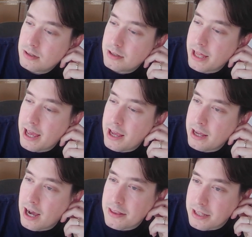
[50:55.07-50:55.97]

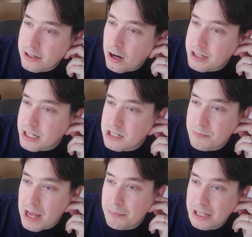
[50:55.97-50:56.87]
They, I think, are just
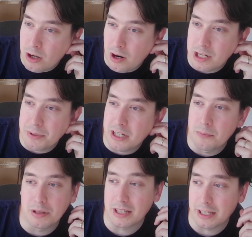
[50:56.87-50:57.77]
maybe going to be
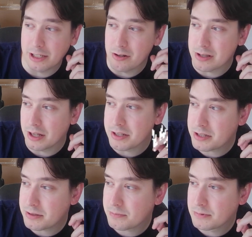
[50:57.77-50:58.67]
completely useless,
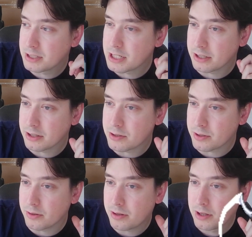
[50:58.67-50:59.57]
to tell you the
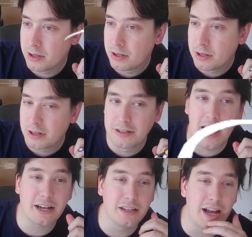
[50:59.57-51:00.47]
truth.
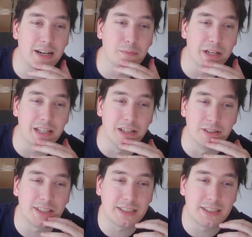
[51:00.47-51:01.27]
Not completely useless.